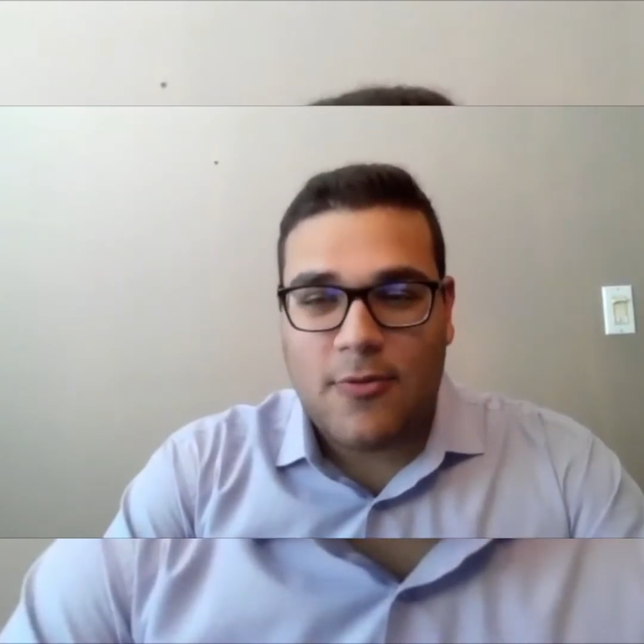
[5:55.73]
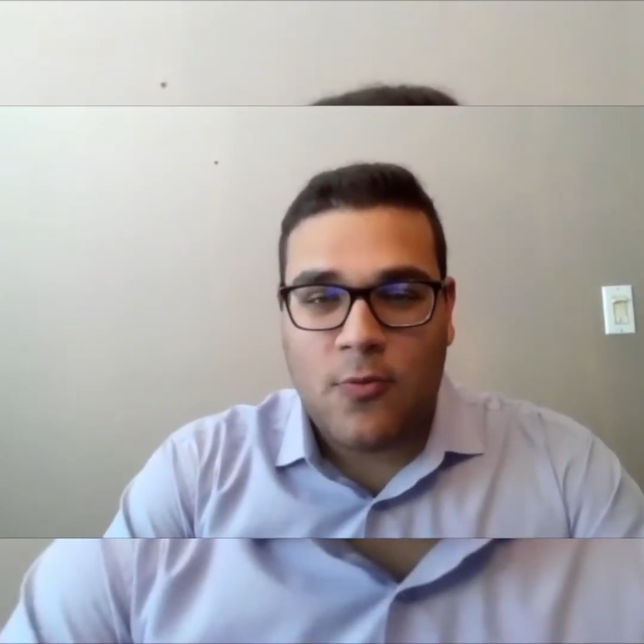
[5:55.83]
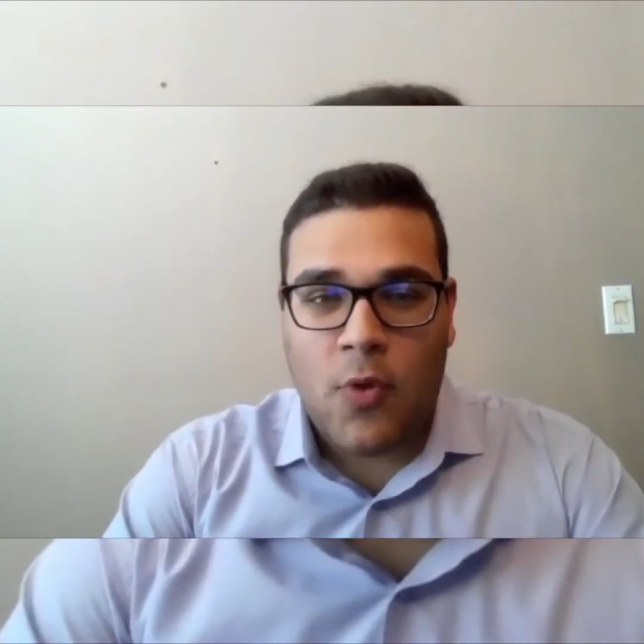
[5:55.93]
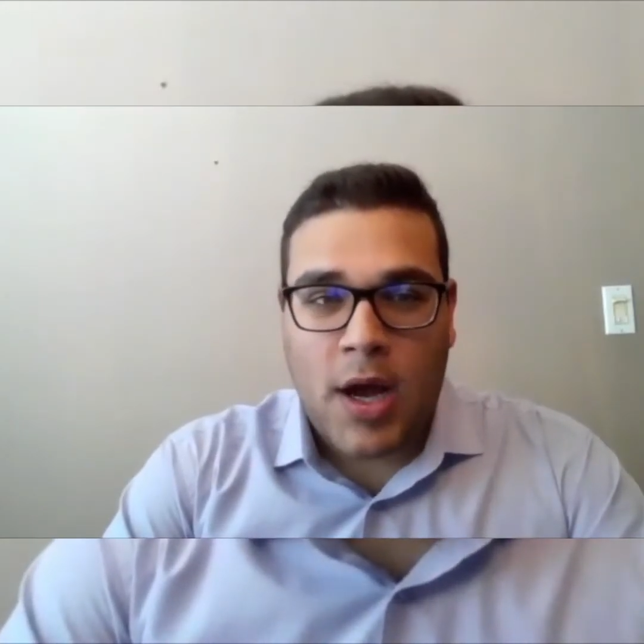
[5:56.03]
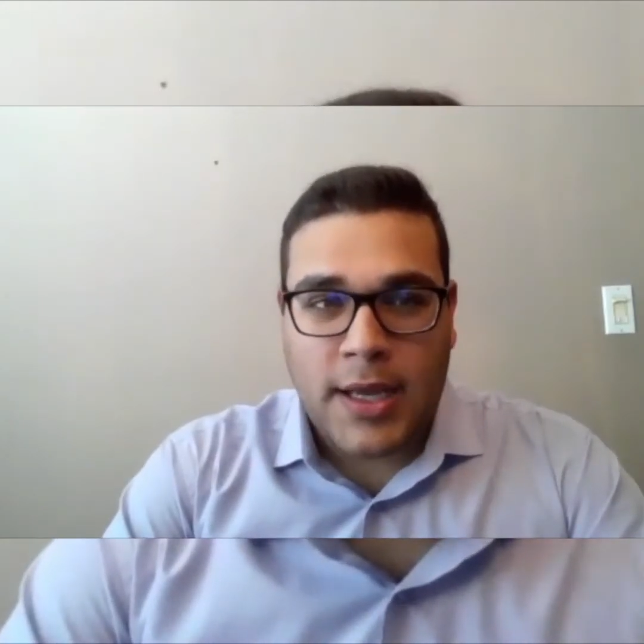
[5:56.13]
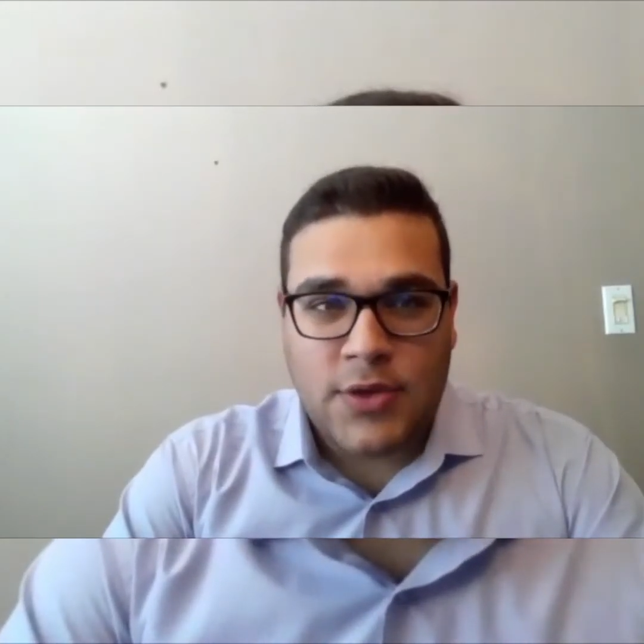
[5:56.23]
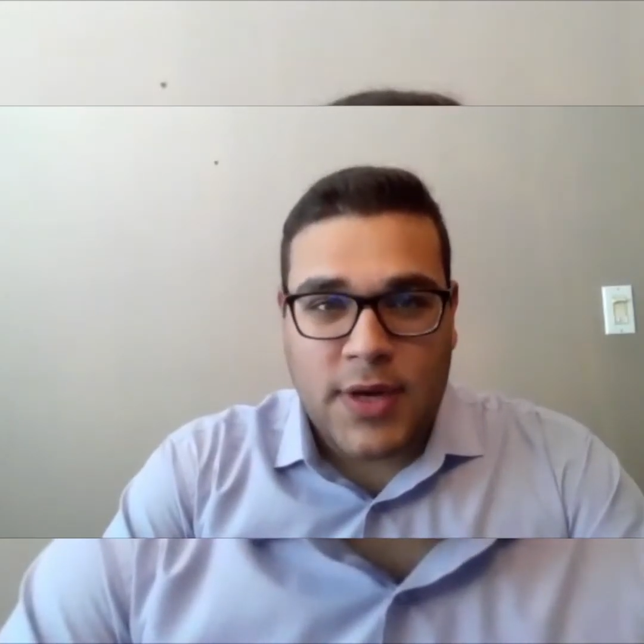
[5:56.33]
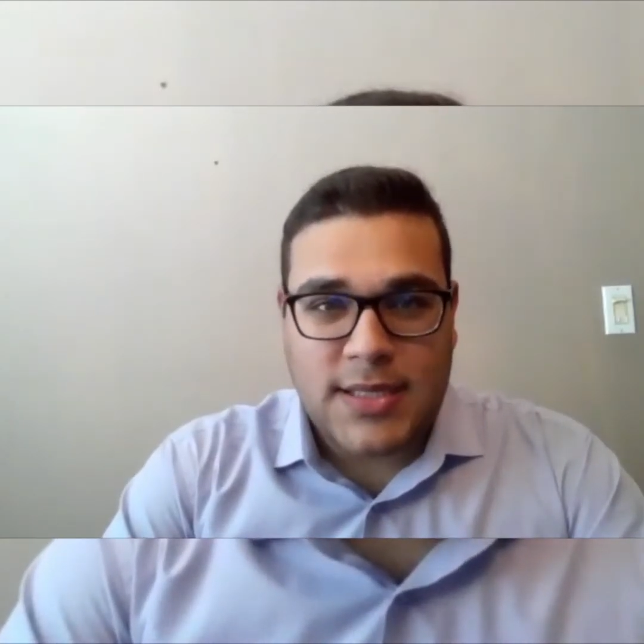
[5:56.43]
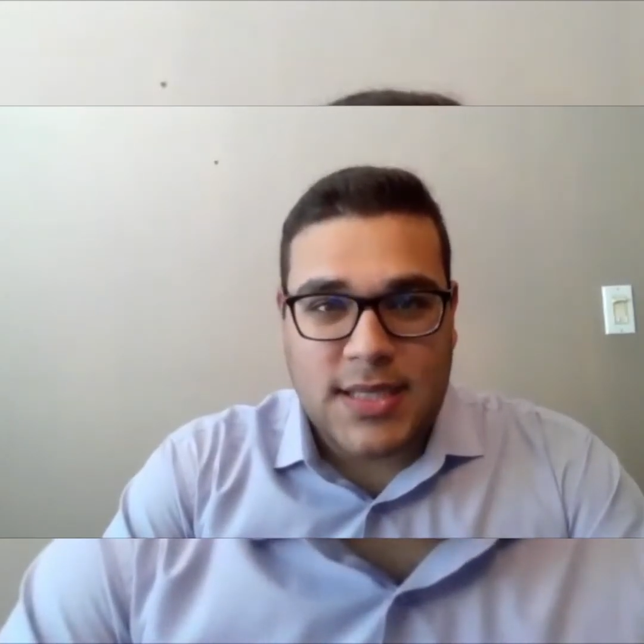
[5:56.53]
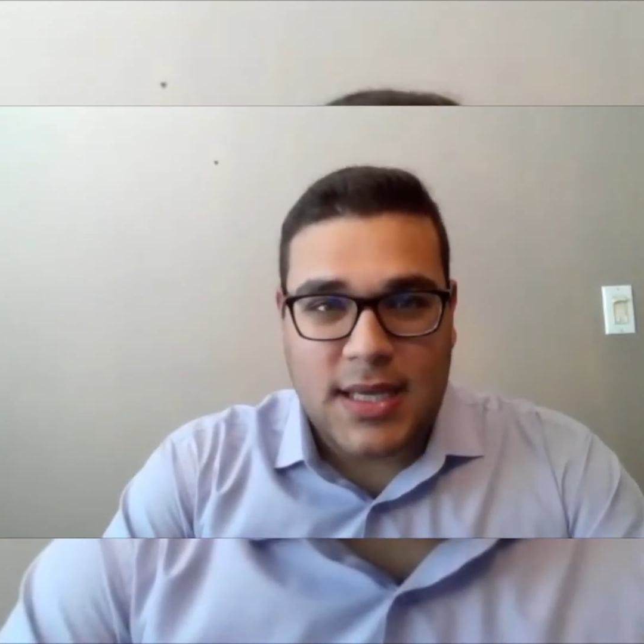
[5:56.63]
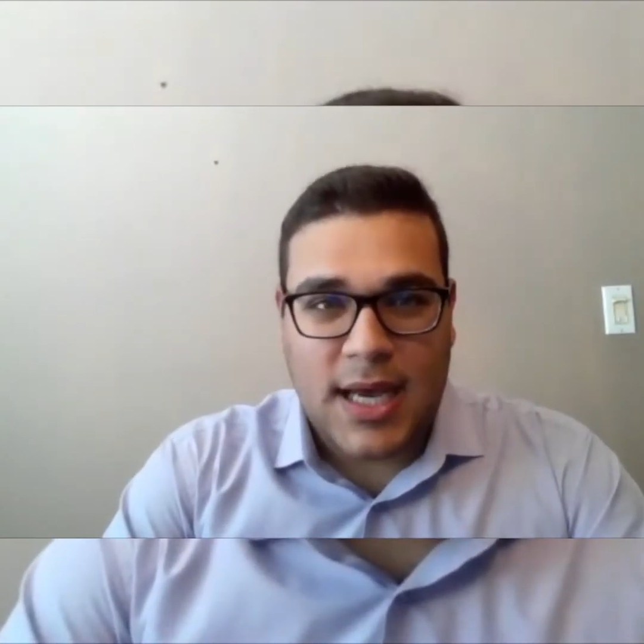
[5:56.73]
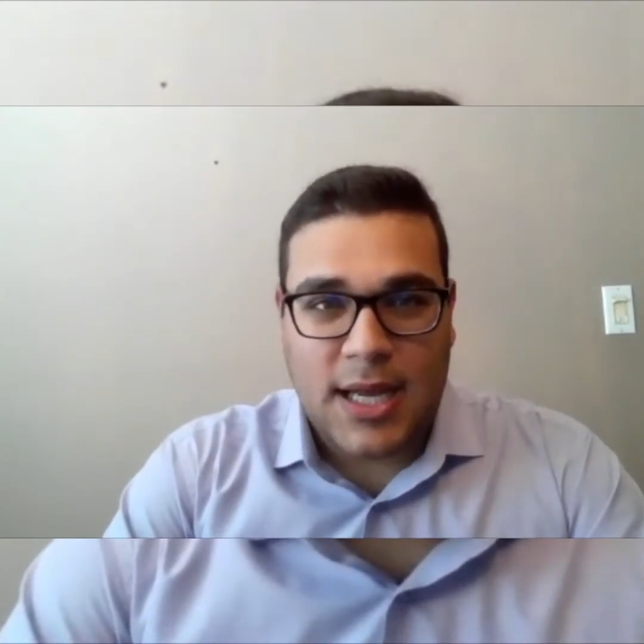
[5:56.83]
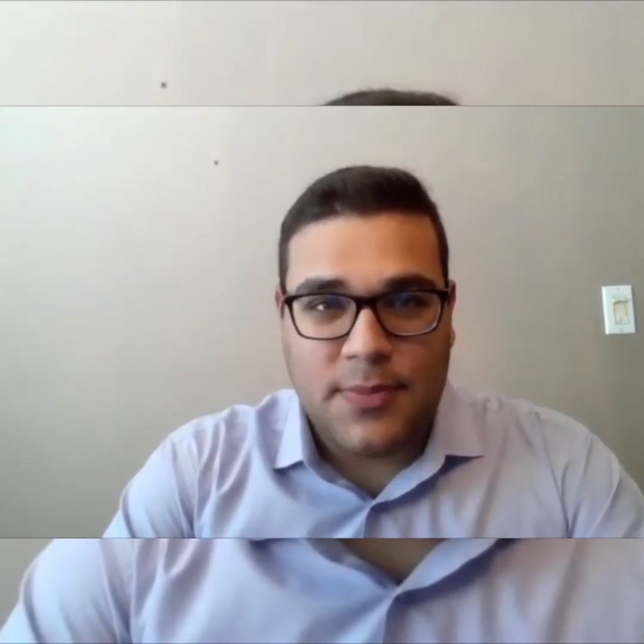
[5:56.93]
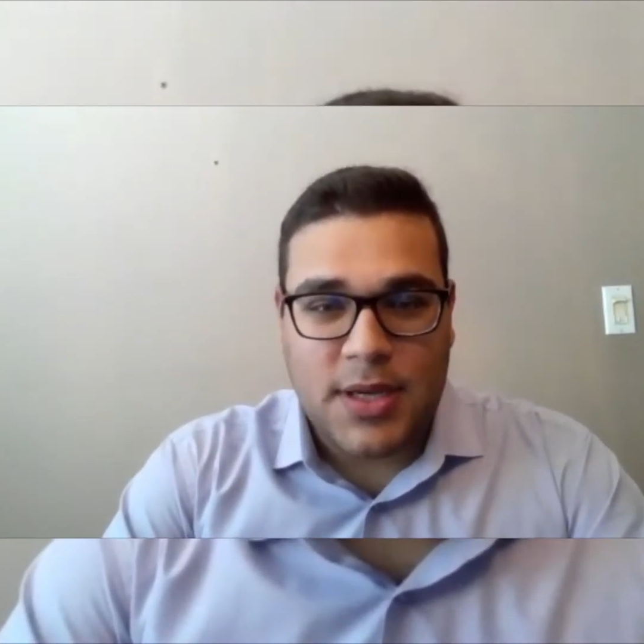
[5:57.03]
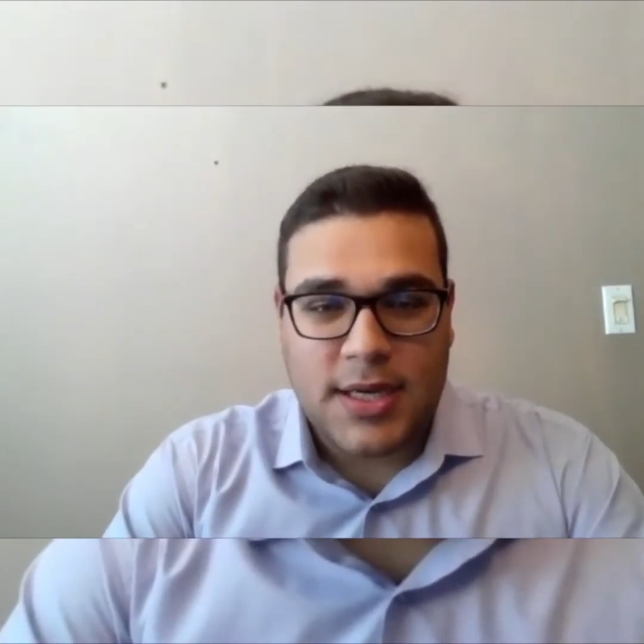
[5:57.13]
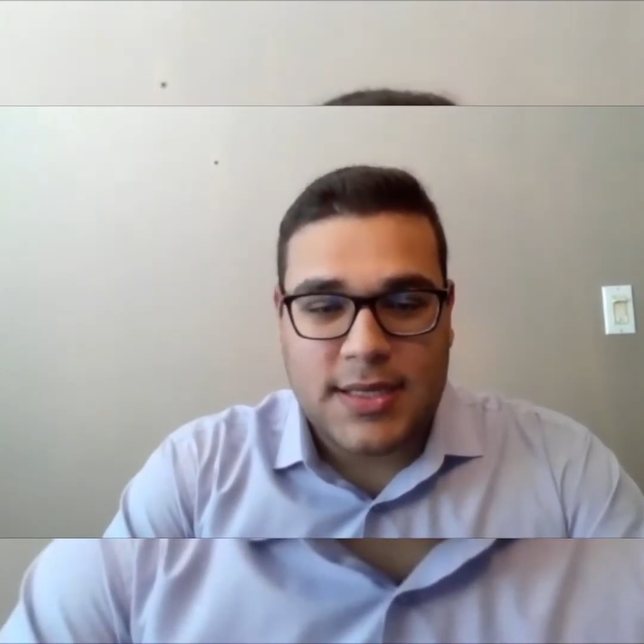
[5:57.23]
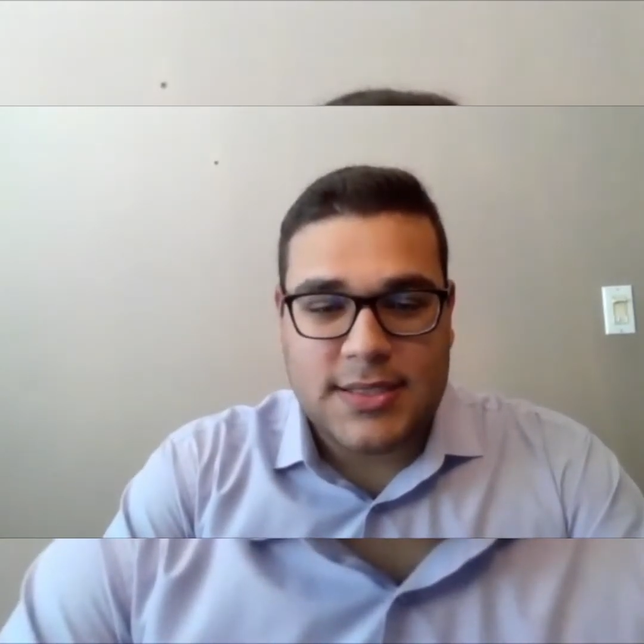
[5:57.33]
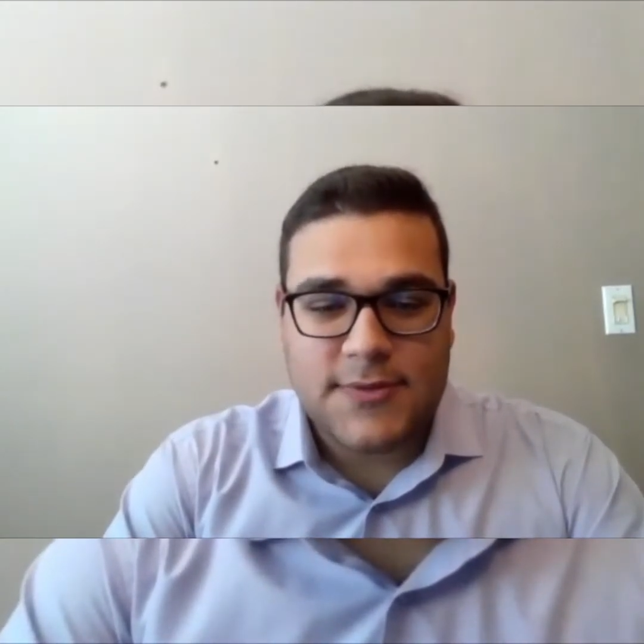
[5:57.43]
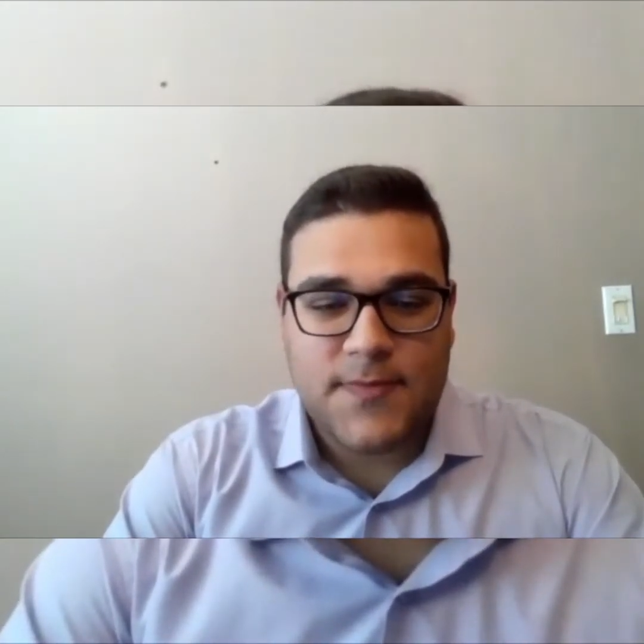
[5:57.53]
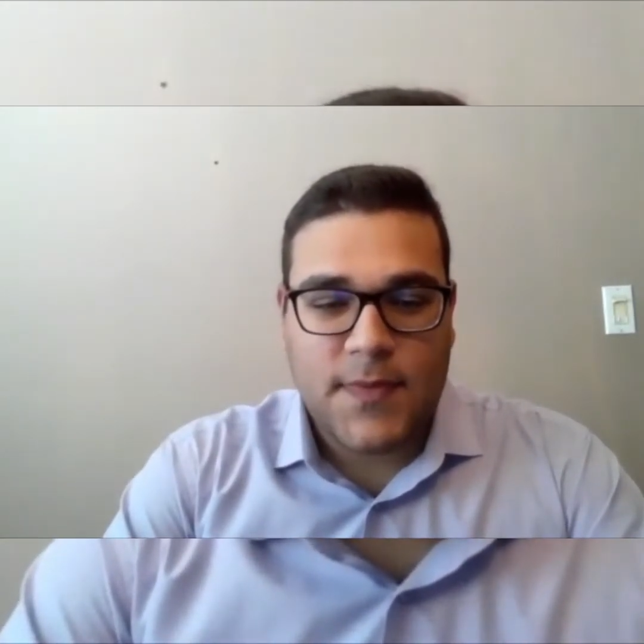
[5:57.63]
Why do I say that?
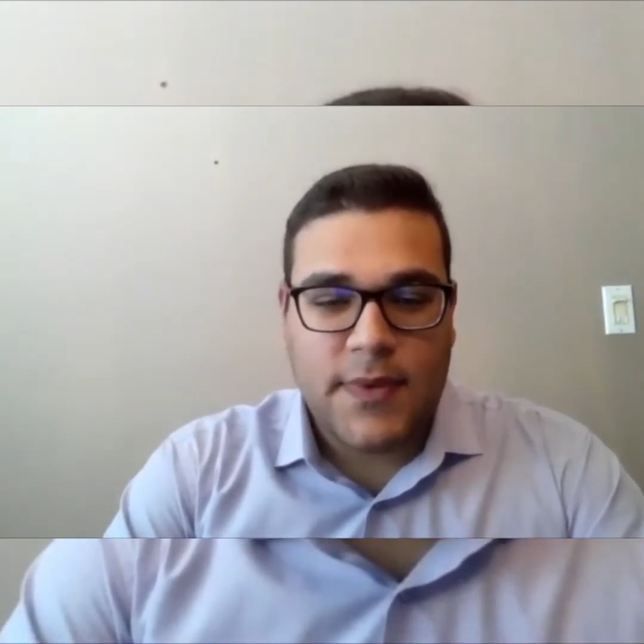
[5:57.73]
Because